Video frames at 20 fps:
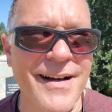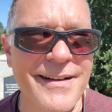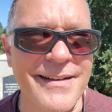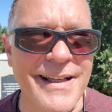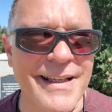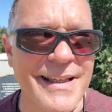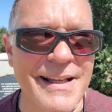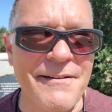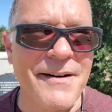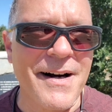they
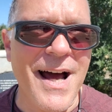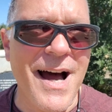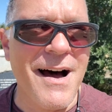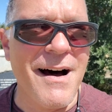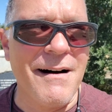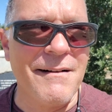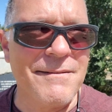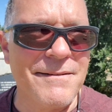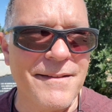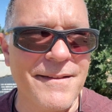never
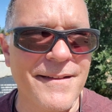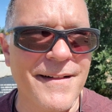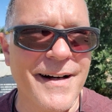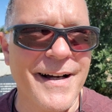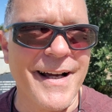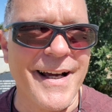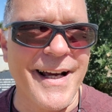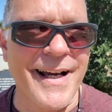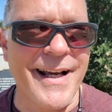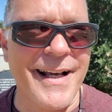have.
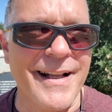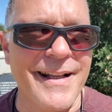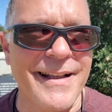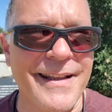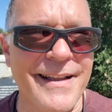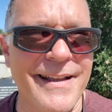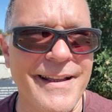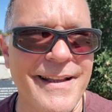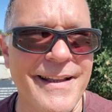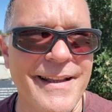And
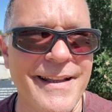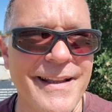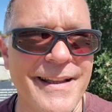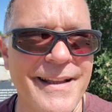this is